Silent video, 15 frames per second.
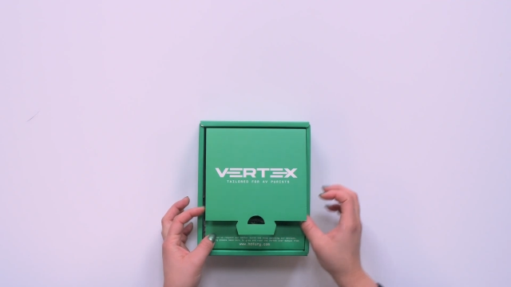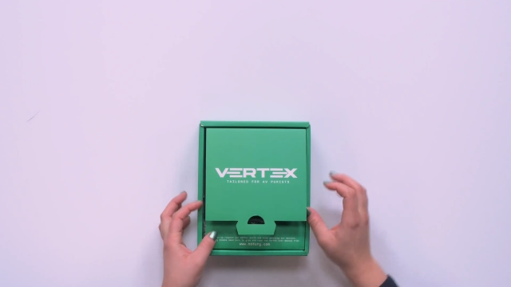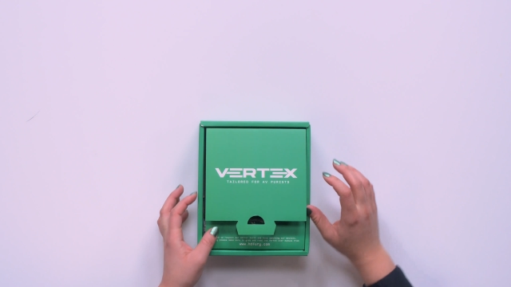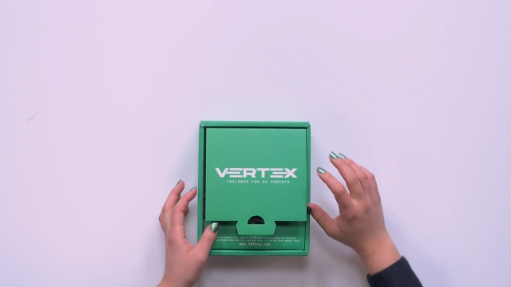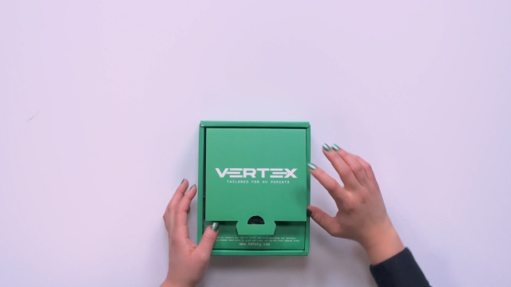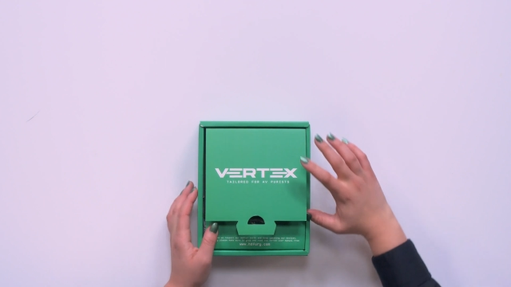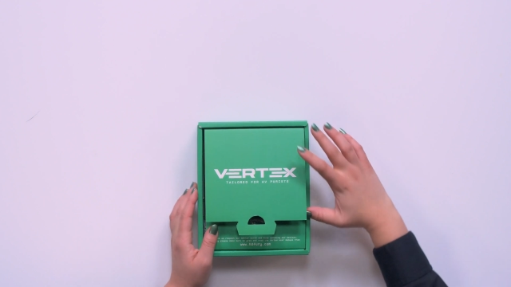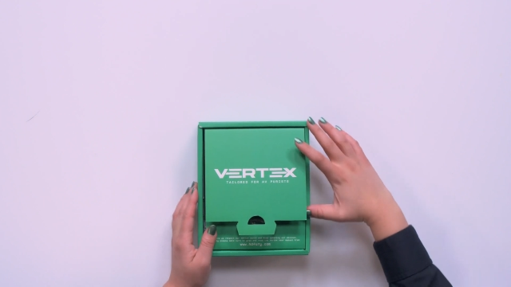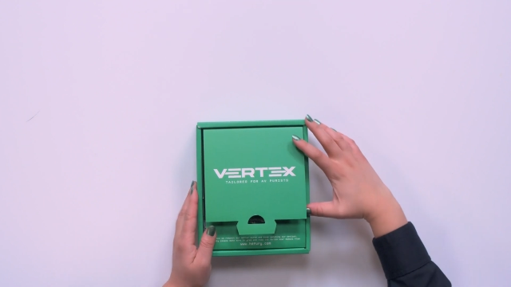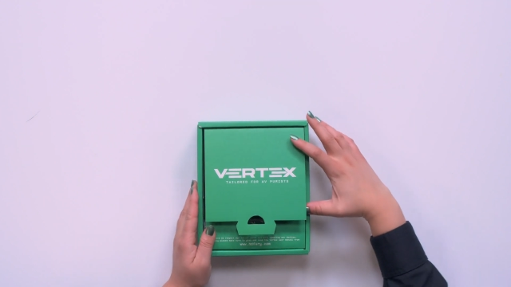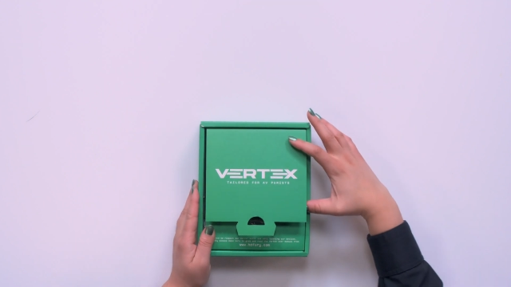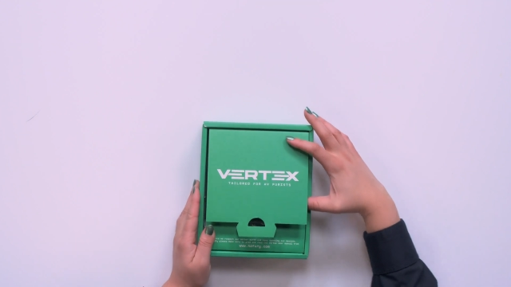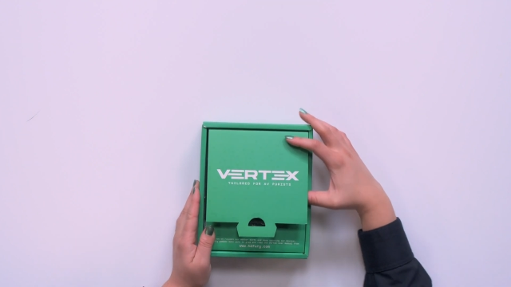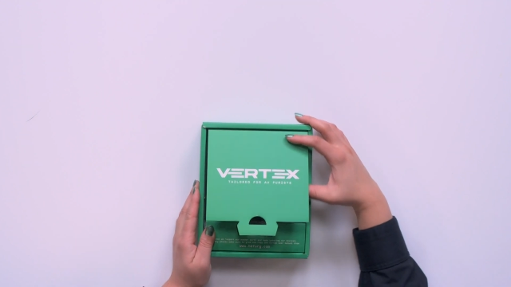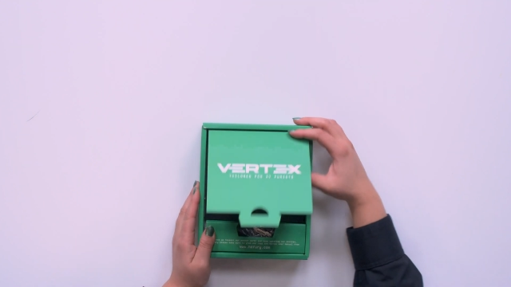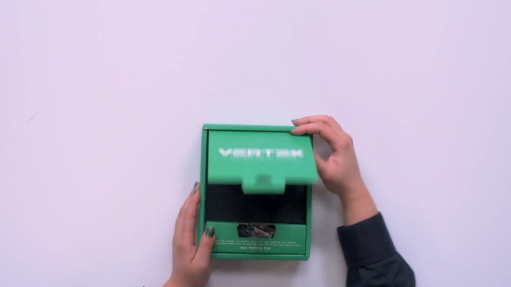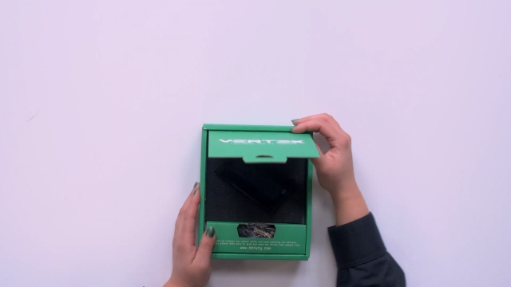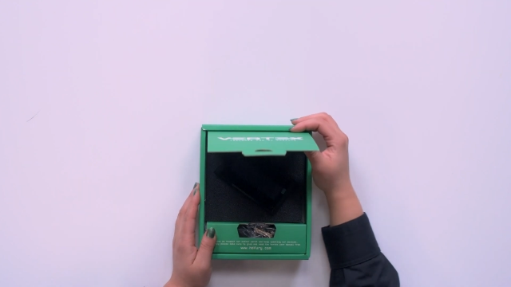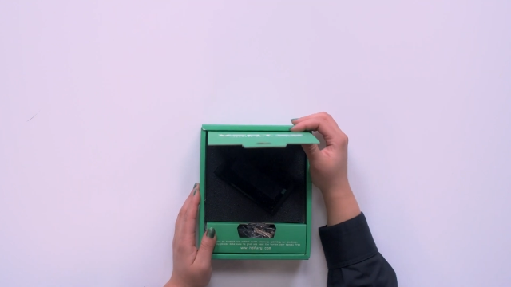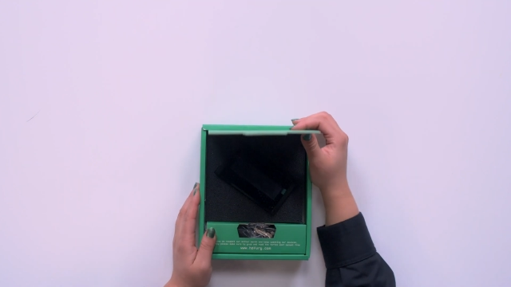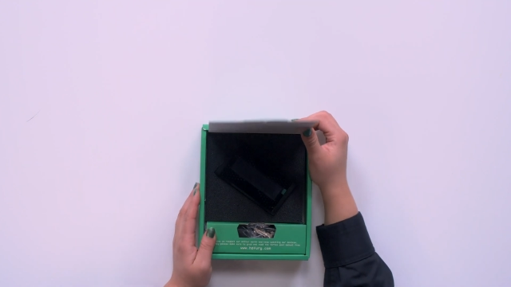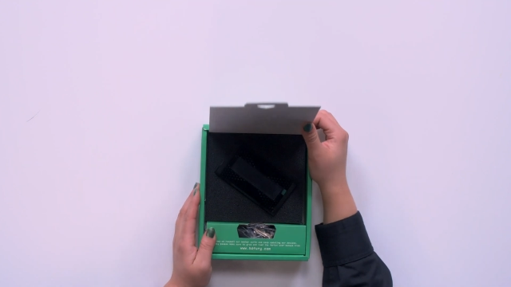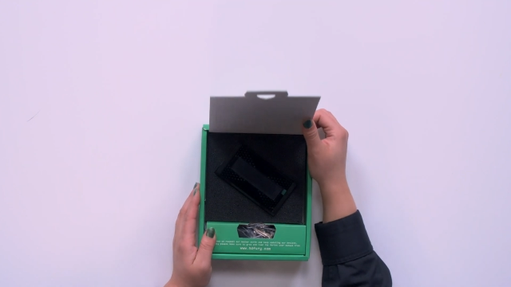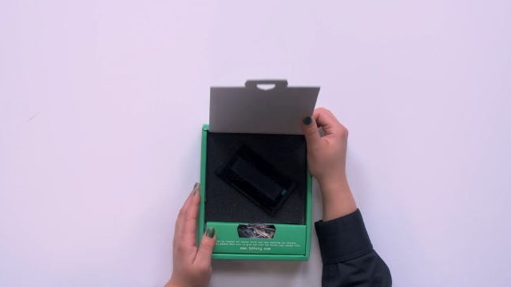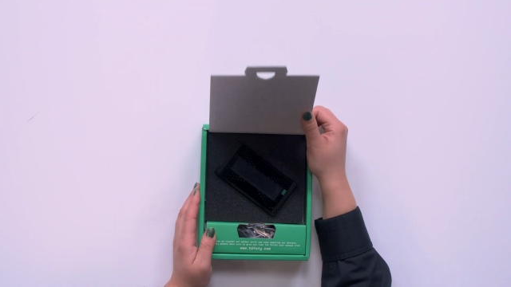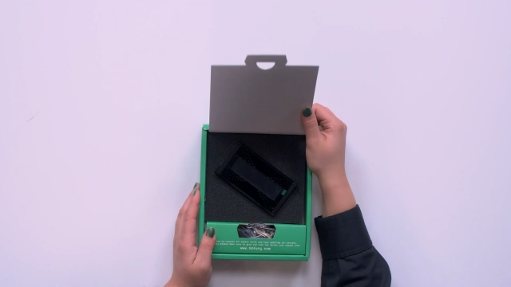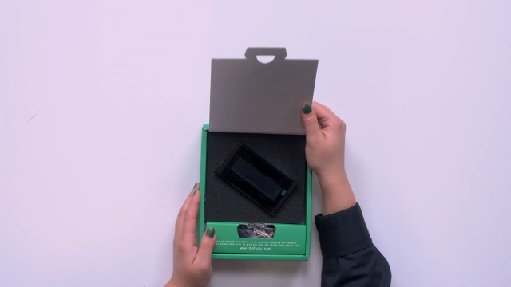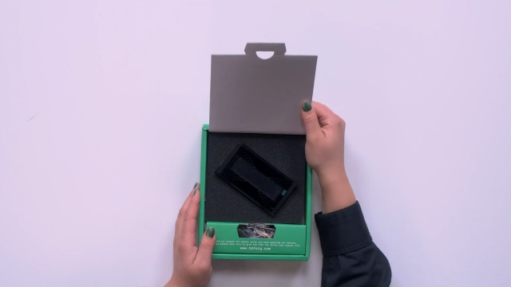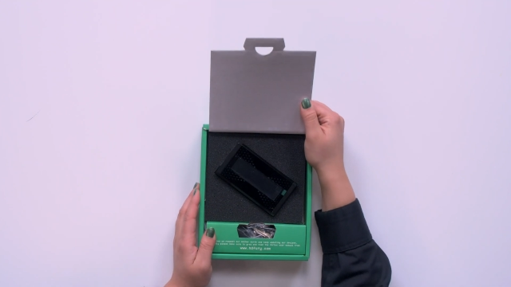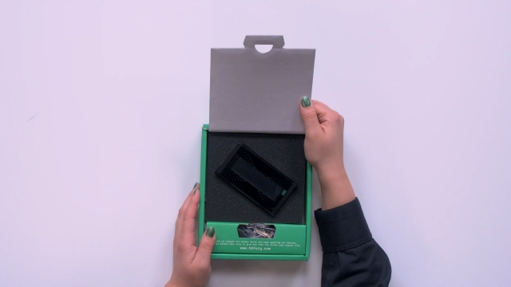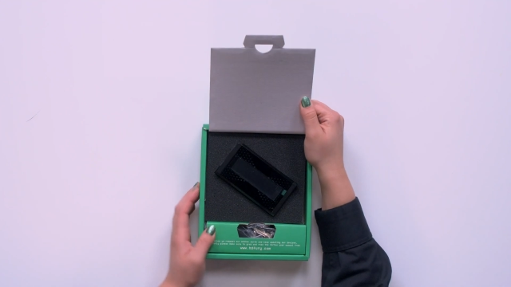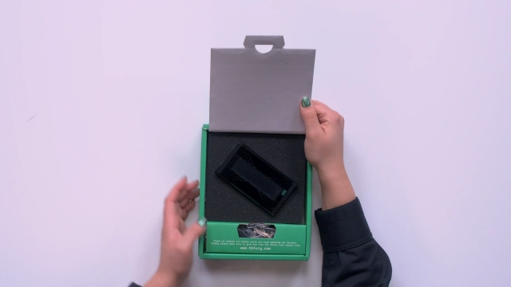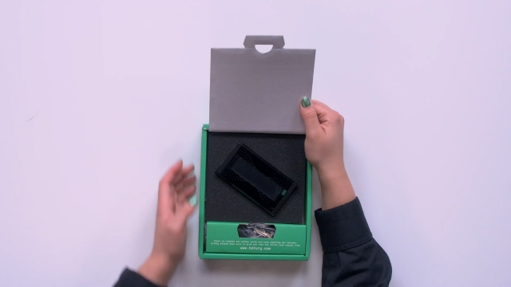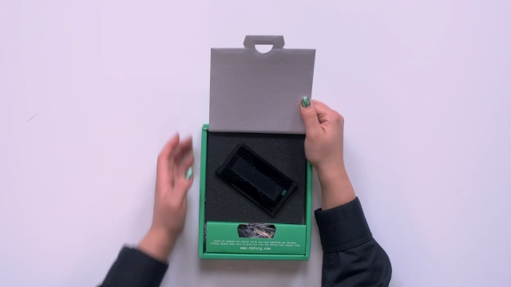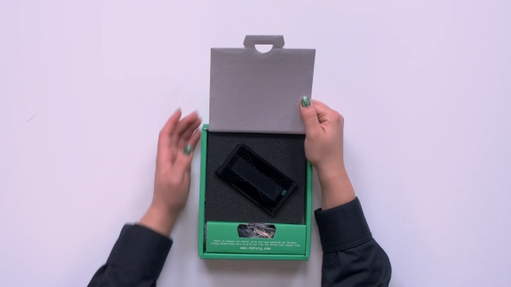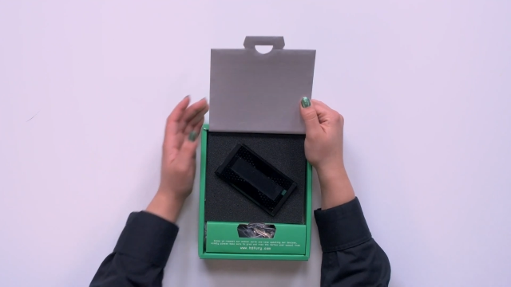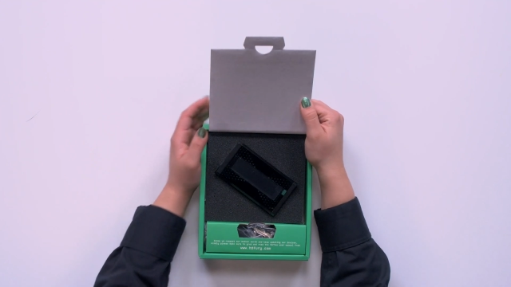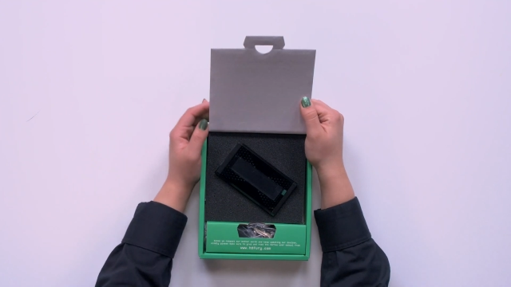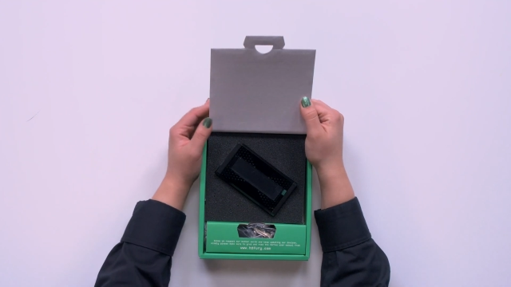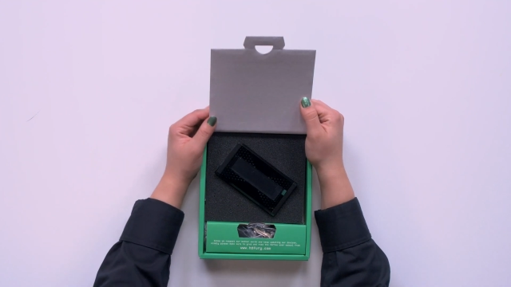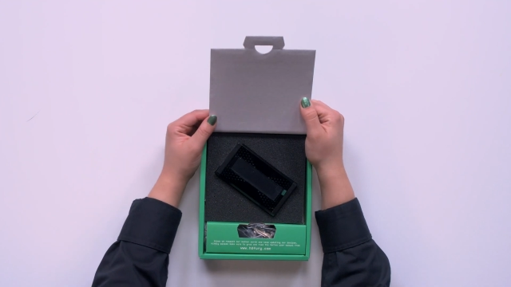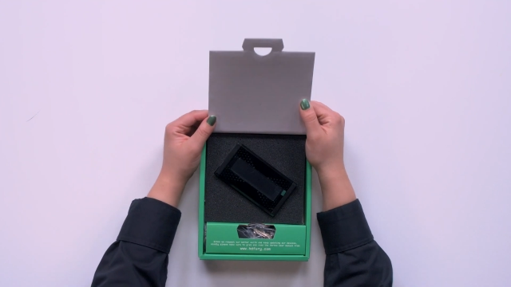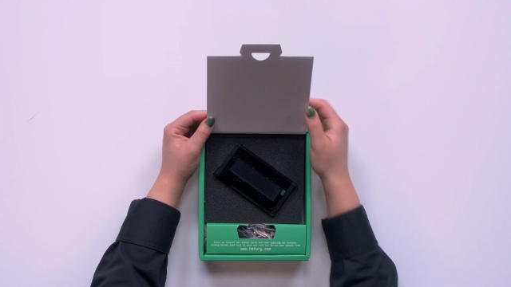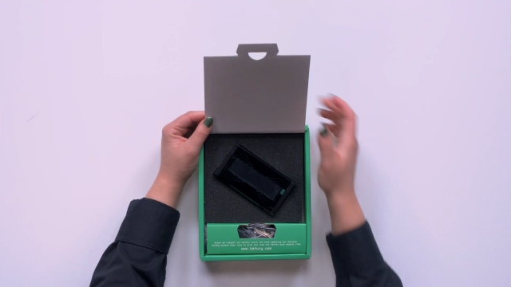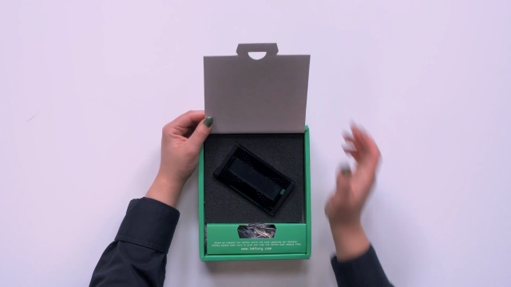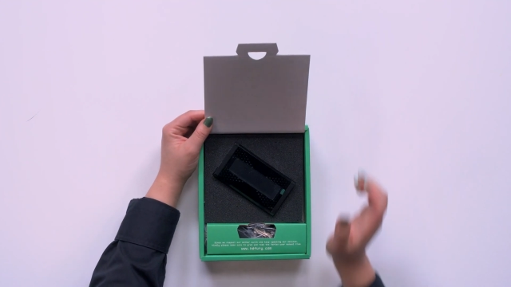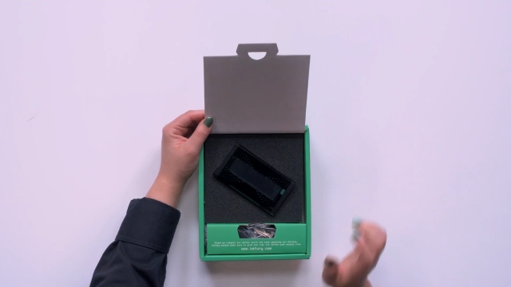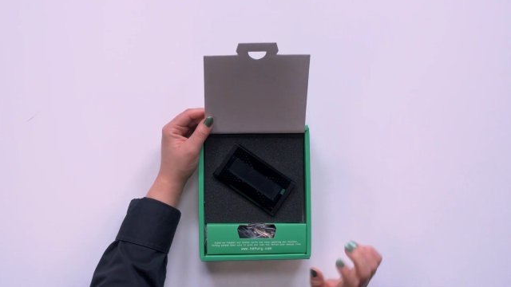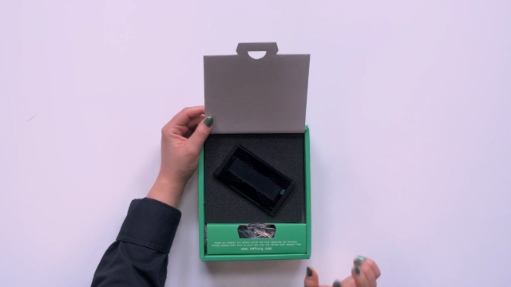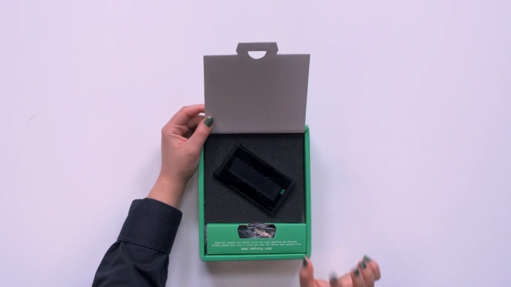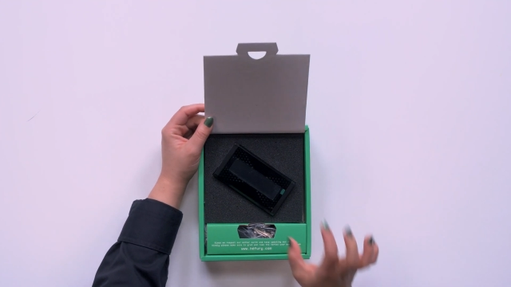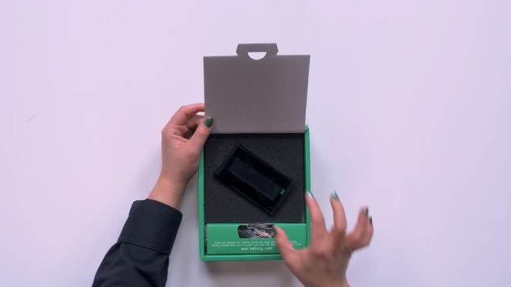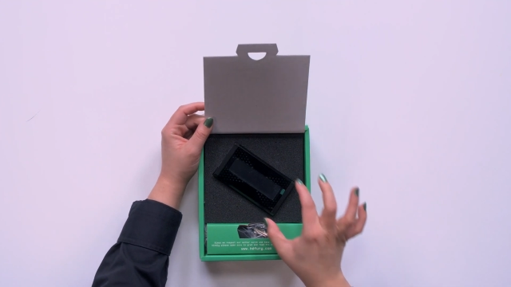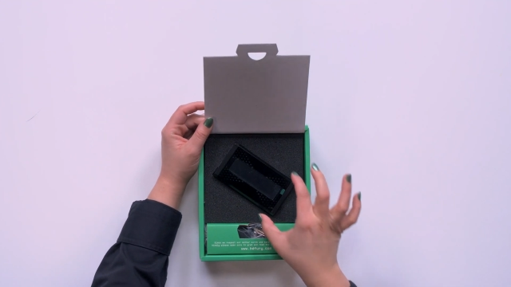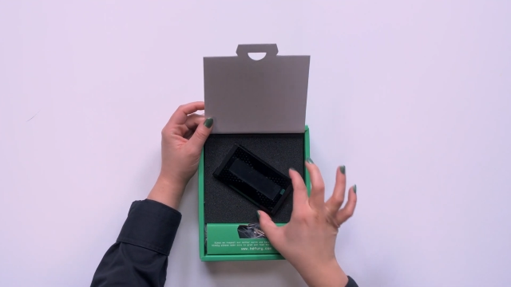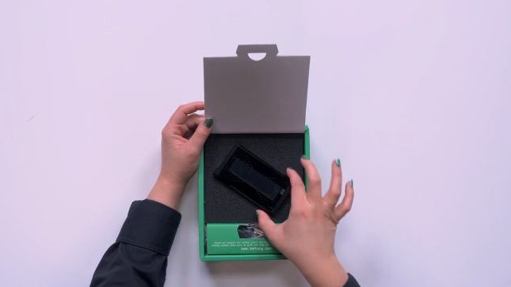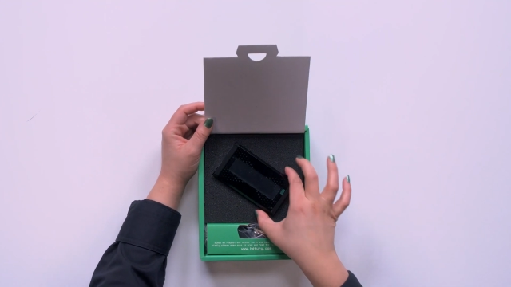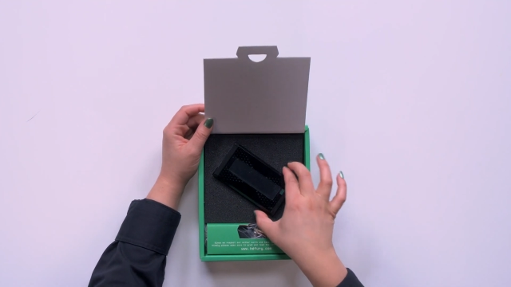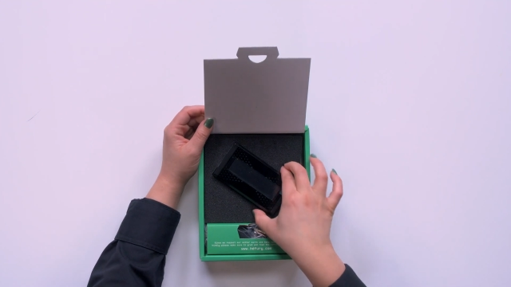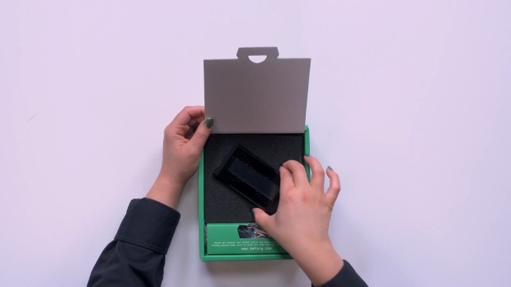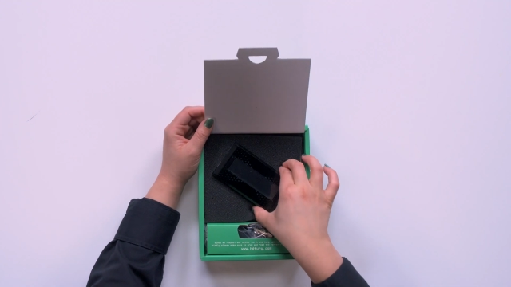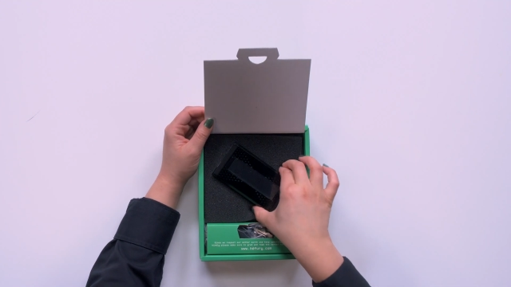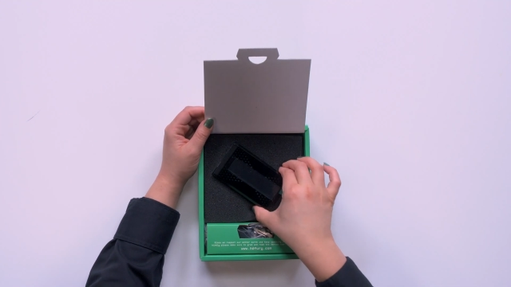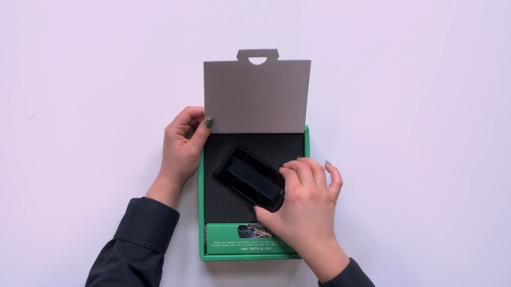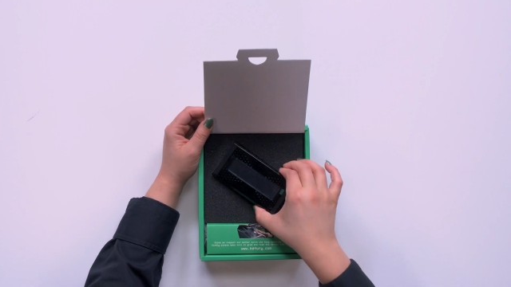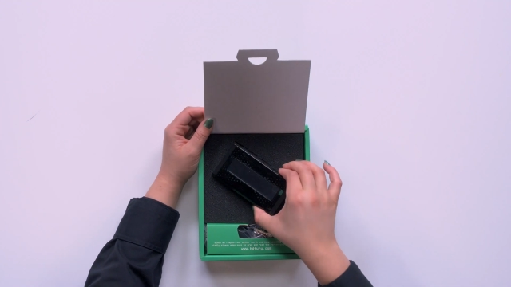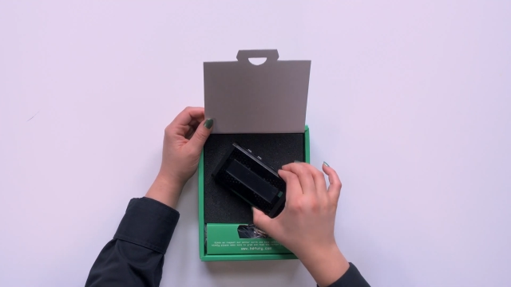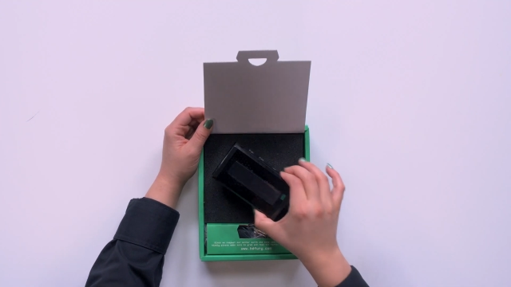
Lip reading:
Nobody's mouth can be seen.